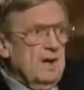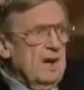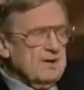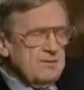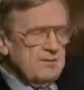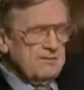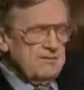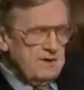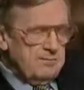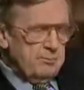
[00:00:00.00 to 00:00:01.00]
I don't
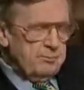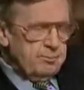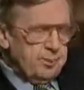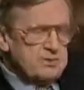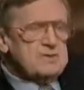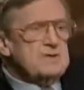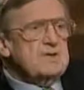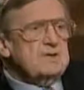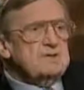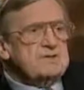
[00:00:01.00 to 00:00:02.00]
personally
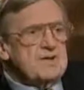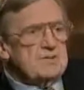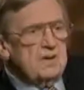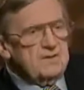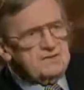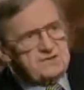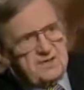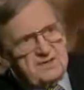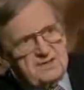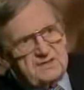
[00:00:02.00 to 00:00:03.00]
understand why the
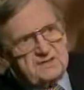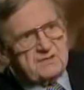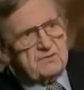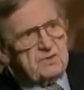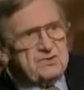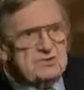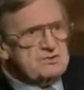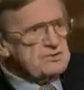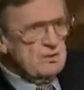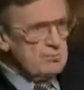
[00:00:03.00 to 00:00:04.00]
Chinese and the Russians
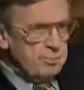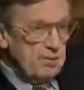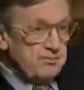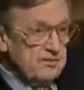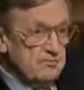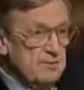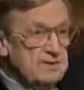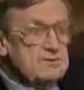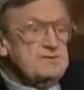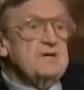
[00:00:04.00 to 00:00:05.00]
don't, both of them
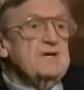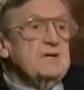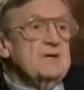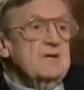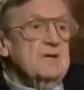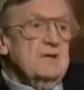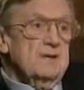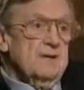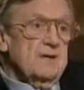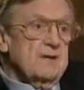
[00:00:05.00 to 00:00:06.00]
understand
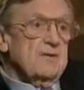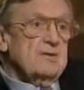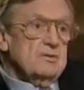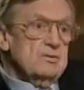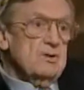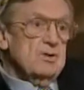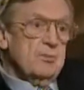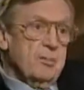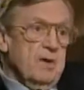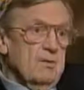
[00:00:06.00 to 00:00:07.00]
that another nuclear
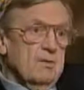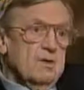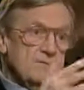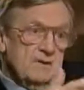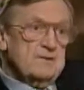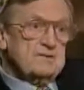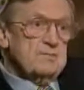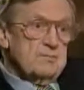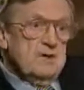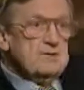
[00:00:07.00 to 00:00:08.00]
power in the list
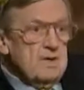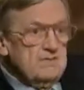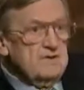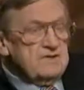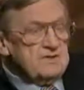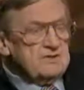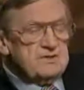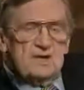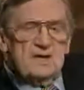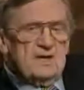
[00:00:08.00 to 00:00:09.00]
of nations
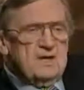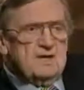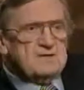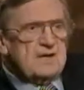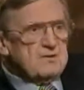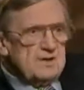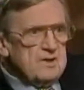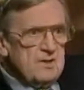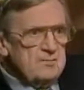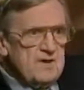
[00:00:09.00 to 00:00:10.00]
is not going to
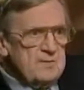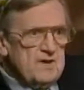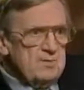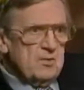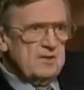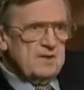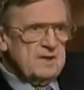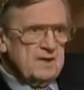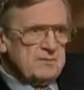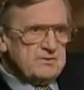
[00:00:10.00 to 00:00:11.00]
help them any more than it
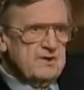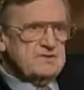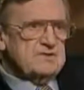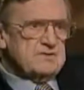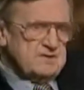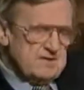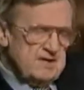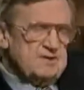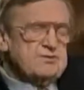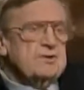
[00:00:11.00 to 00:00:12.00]
helps us. It's a
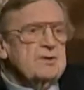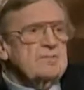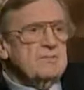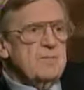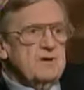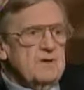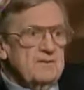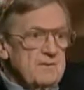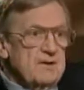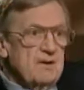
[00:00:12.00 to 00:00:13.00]
danger to everybody,
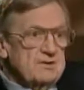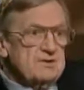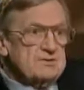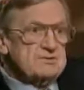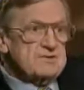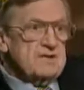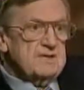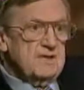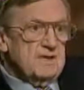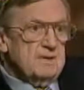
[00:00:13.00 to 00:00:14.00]
and they ought to understand
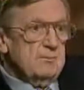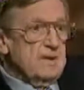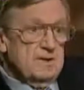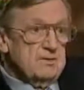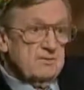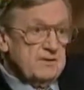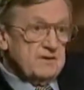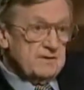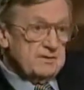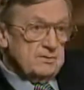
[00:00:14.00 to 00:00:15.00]
that. But I don't think
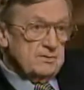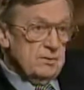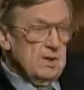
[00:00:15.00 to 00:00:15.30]
they do.